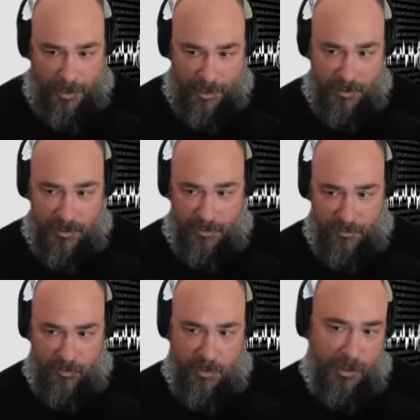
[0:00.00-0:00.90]
us
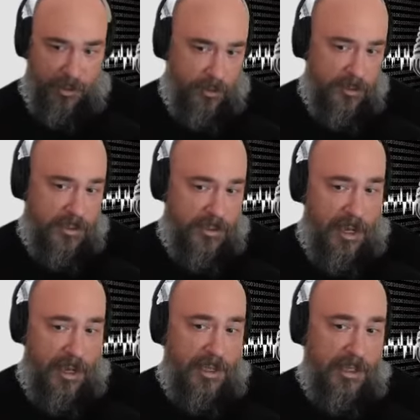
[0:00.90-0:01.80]
regular
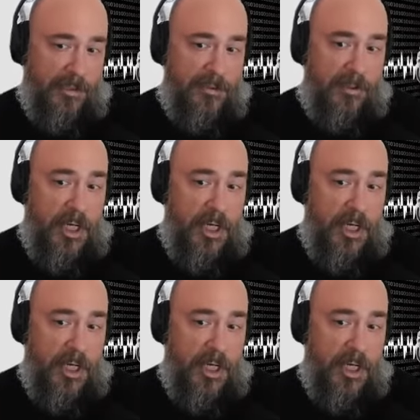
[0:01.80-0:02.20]
society is